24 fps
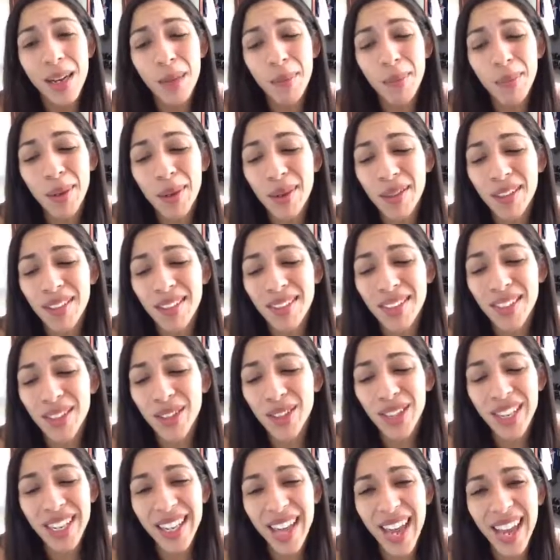but you
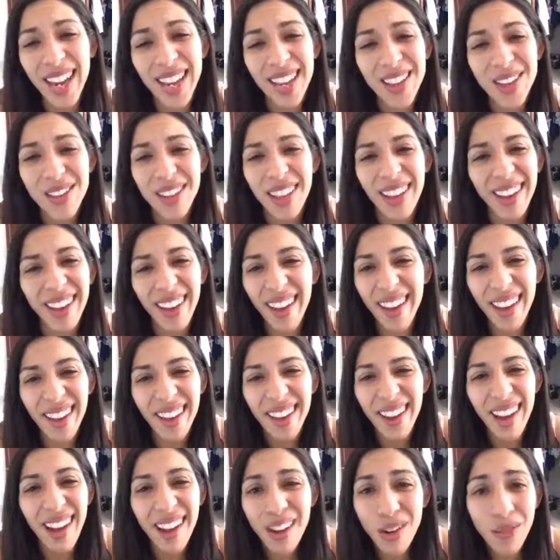look at it and you're like, I
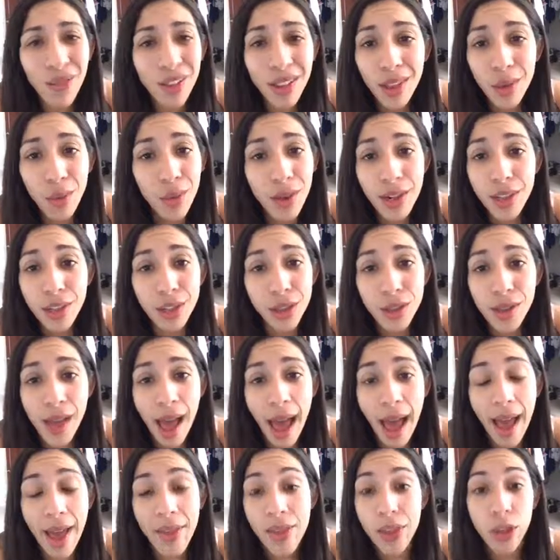don't really want to do
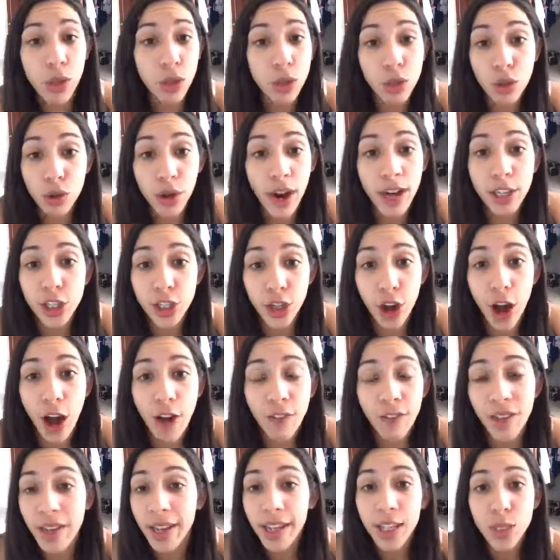that. And then you scratch it
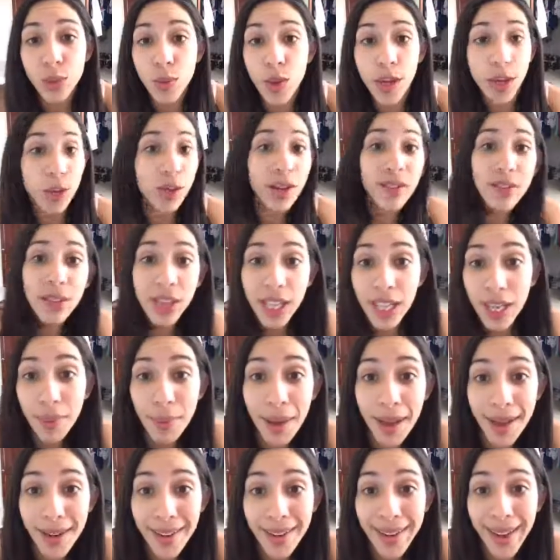off, and guess what? You never think
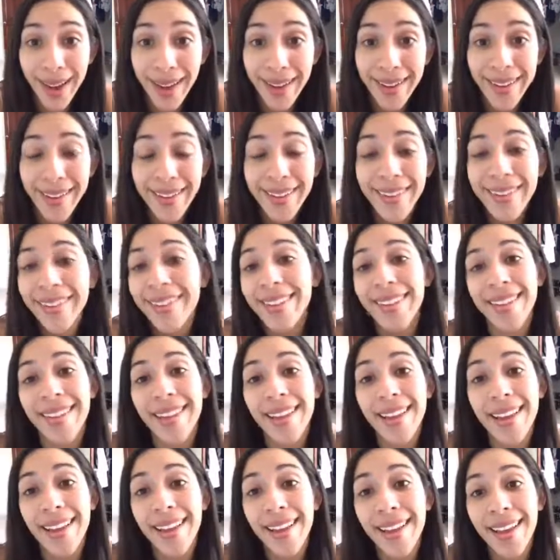about it again.
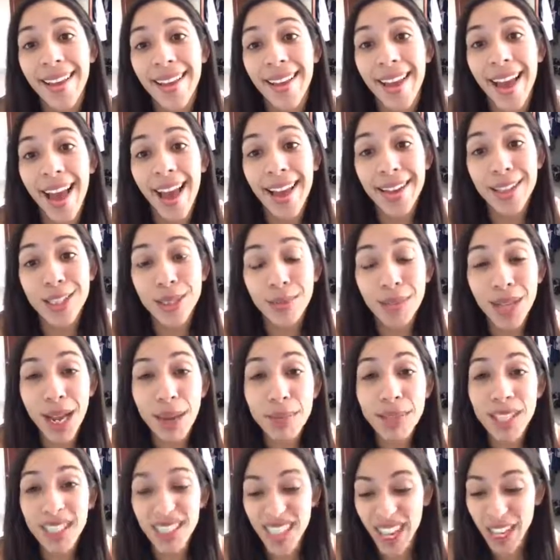And
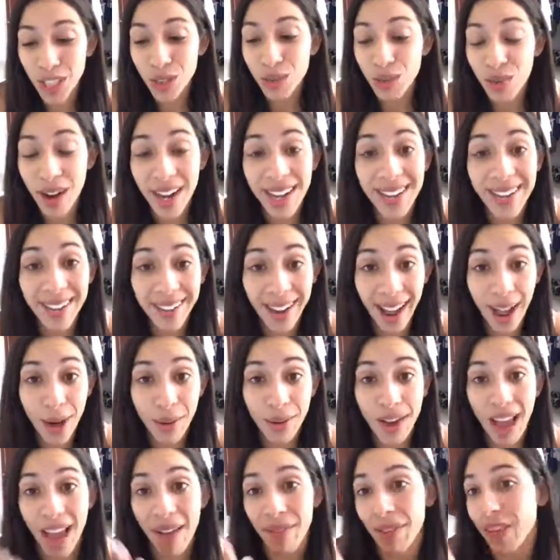sometimes it takes writing it out
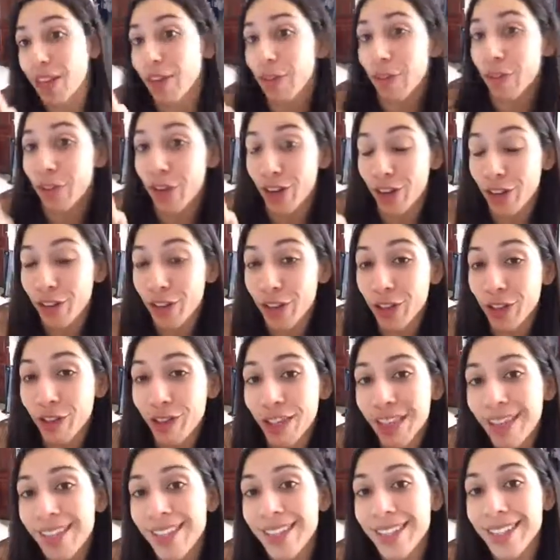and having it in front of you
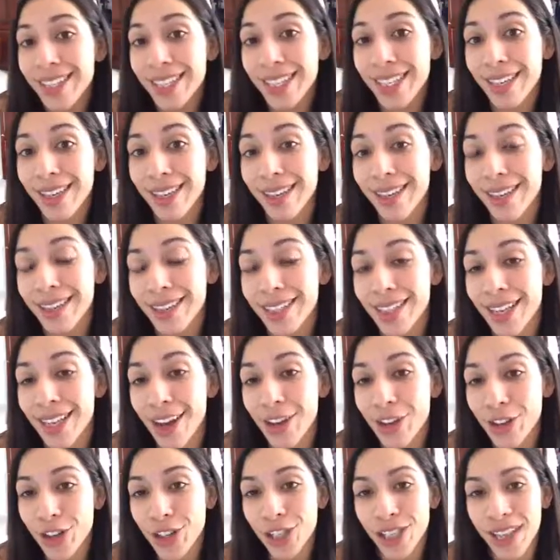to
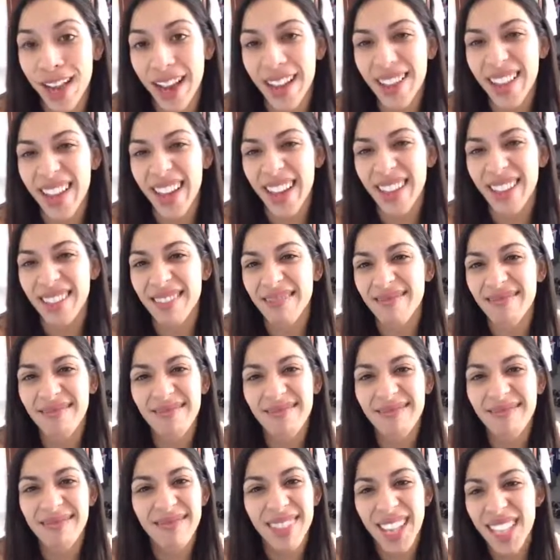understand that
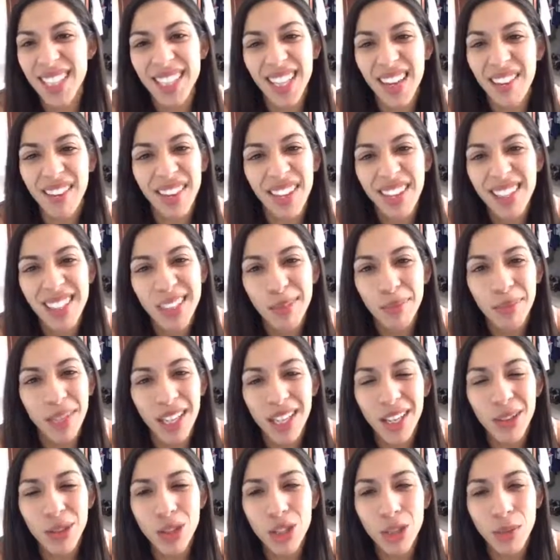that's not really
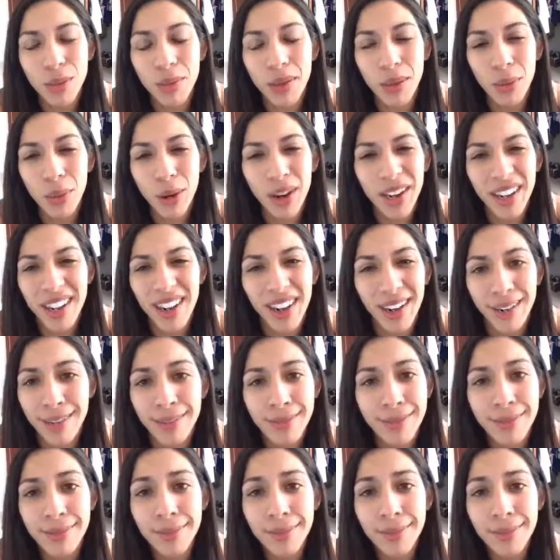something you should be working on.